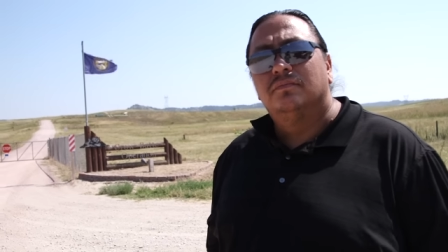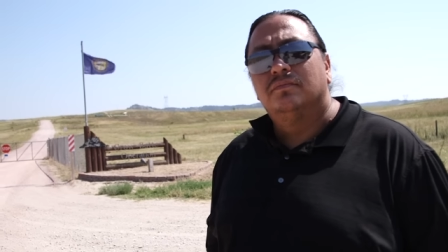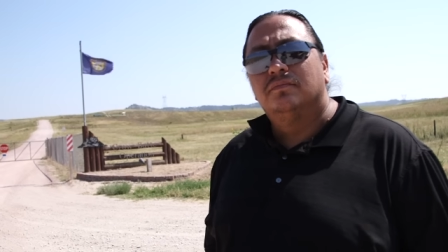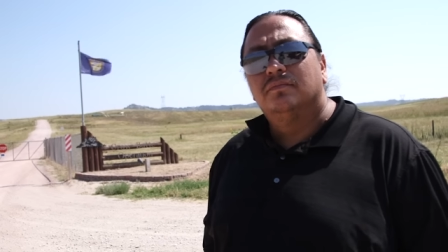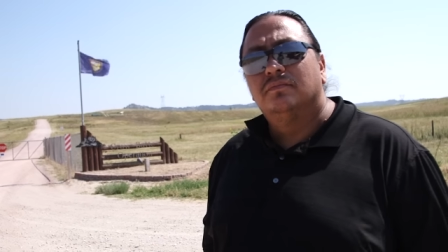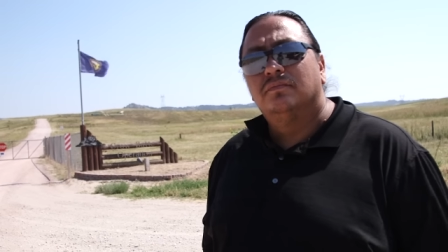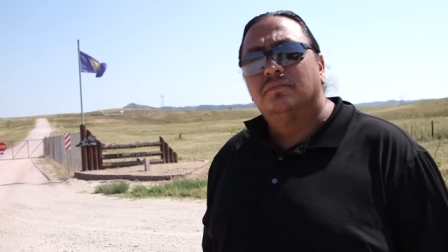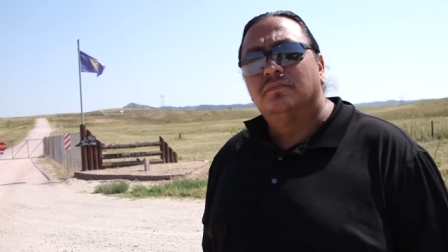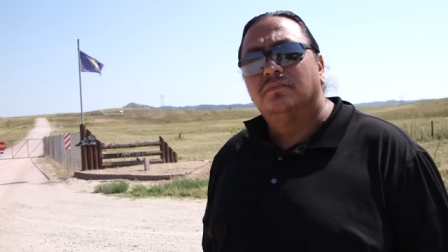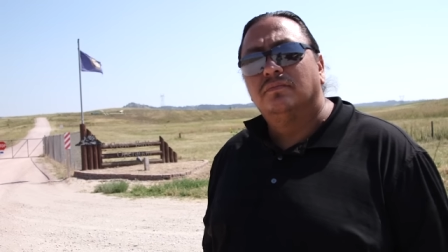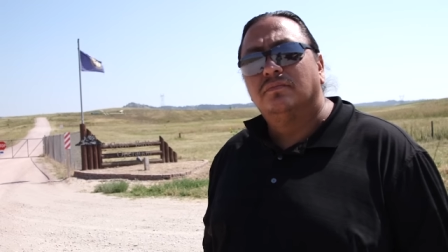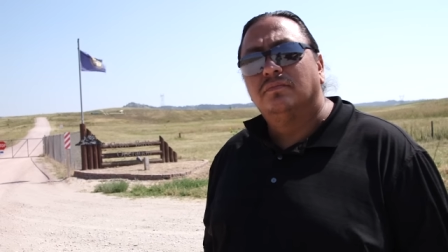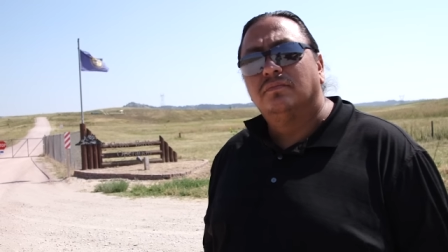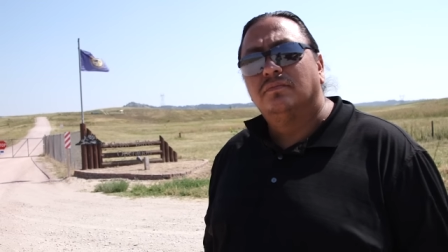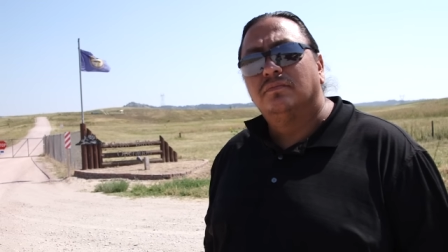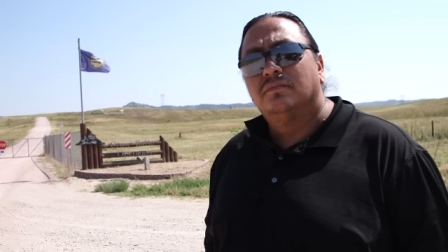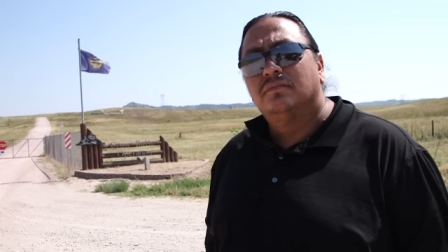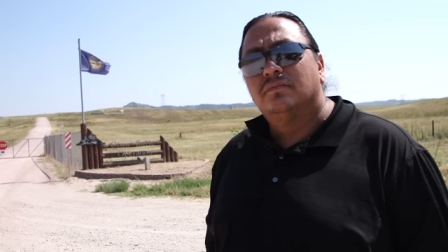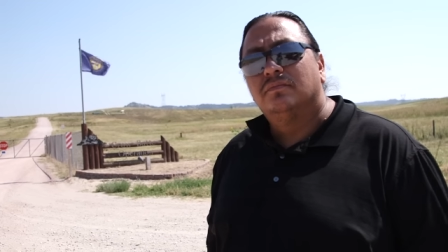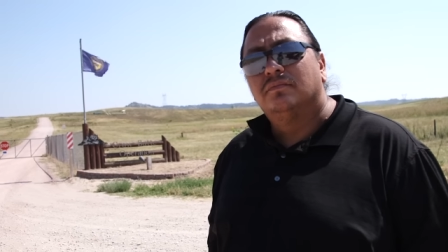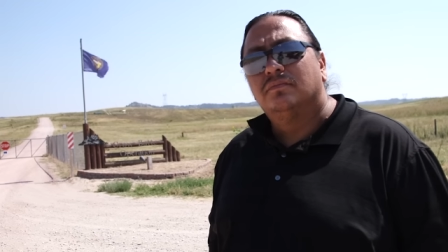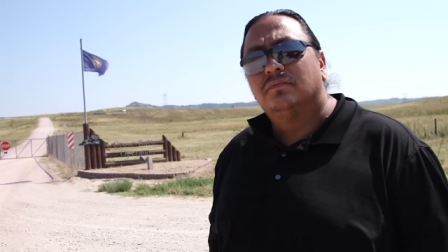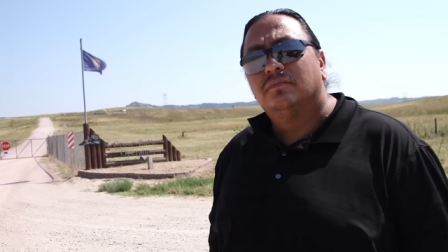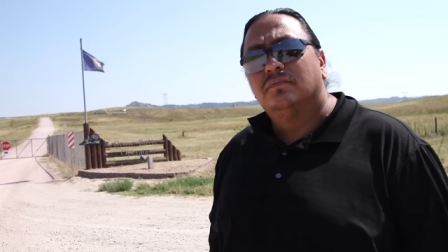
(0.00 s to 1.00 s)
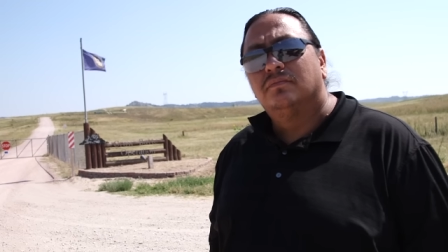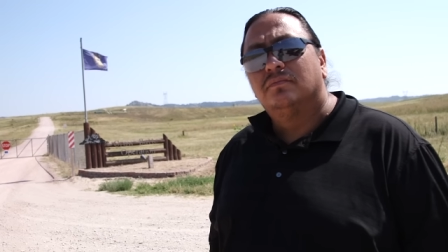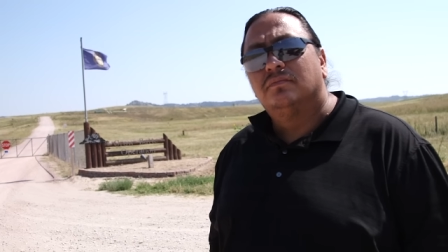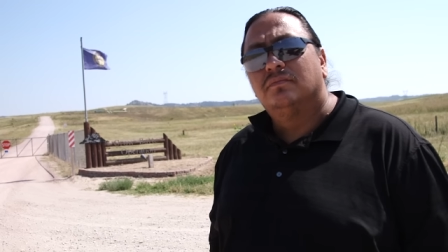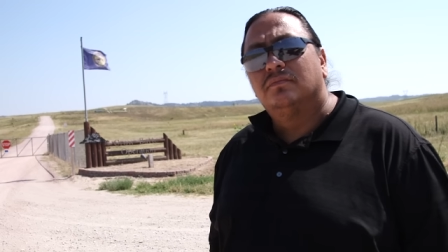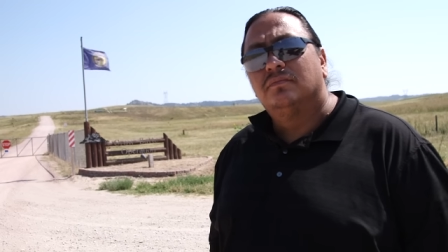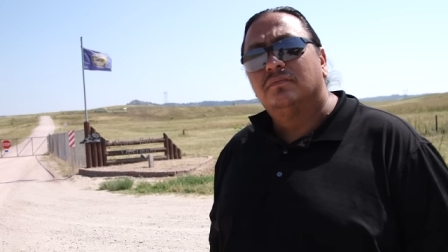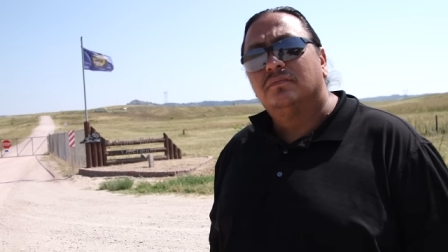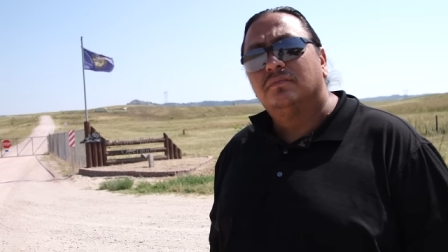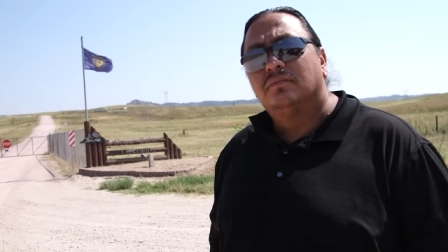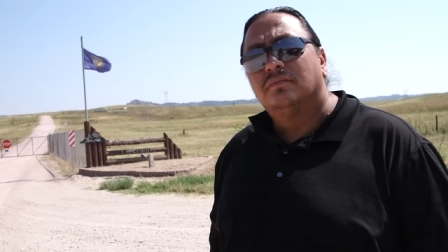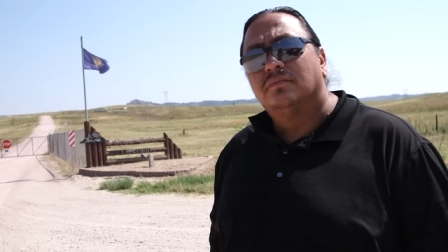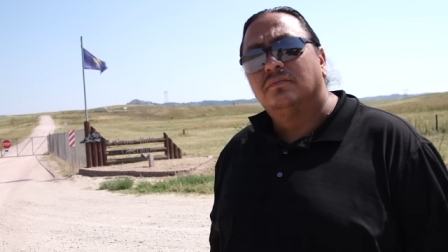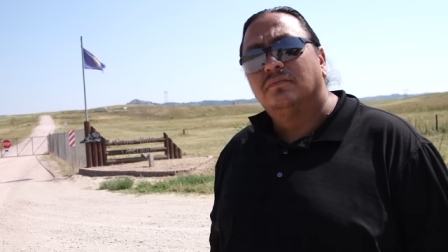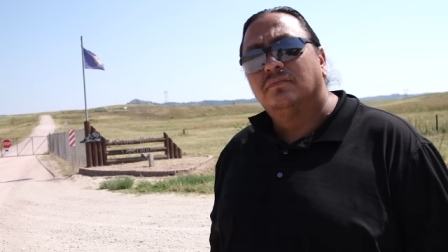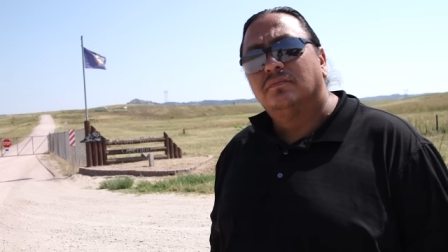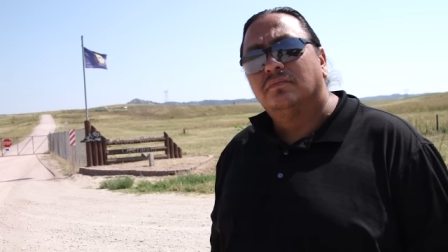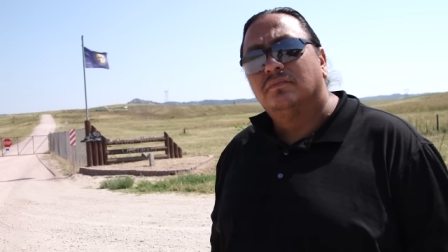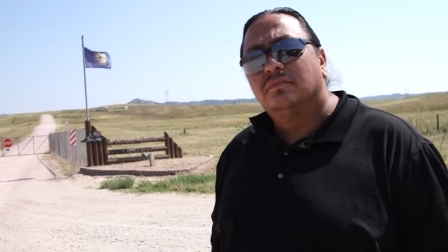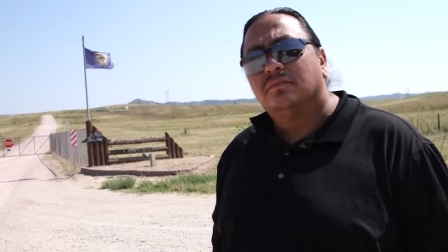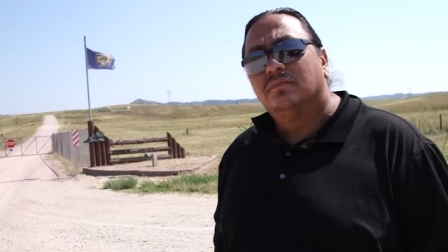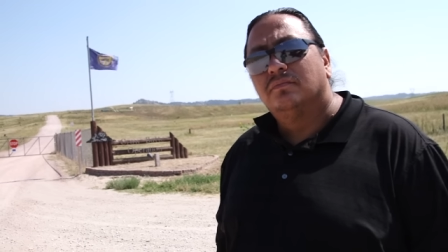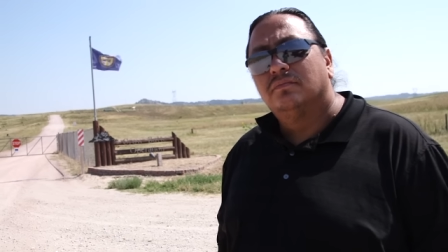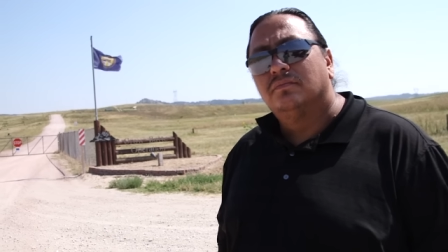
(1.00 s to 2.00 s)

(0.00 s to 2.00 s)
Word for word: coming here today, who aren't taking the